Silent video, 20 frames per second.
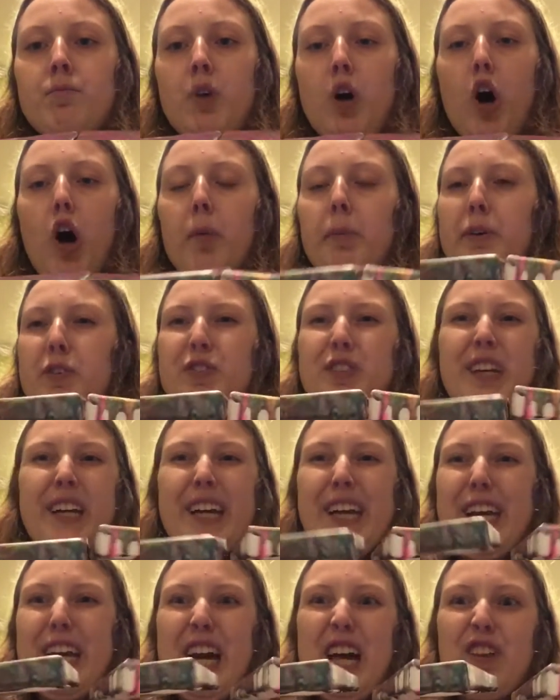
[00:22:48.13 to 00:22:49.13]
almost
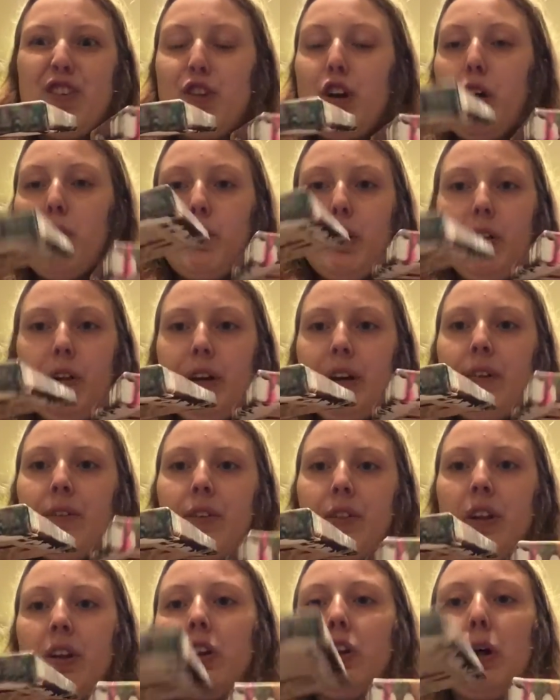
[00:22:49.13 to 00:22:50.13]
sticking together, not really,
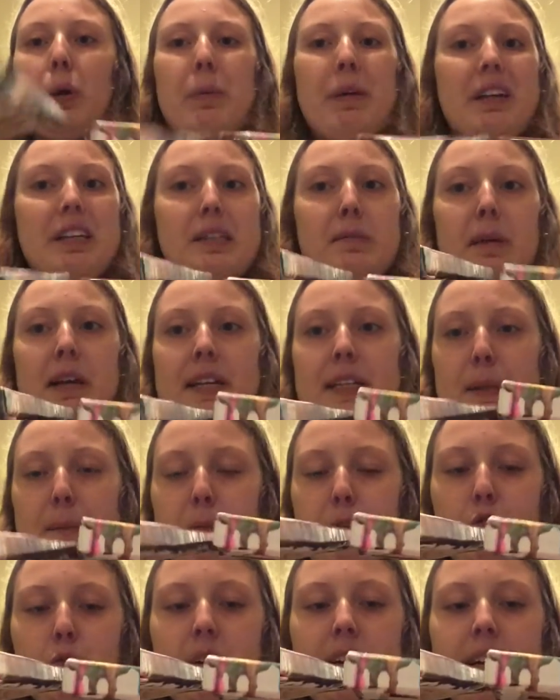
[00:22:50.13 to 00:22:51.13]
with a little bit of space in
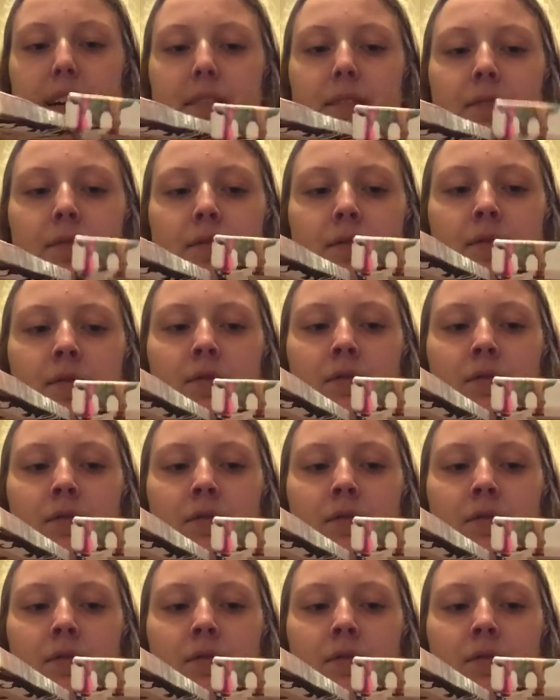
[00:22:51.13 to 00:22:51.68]
between.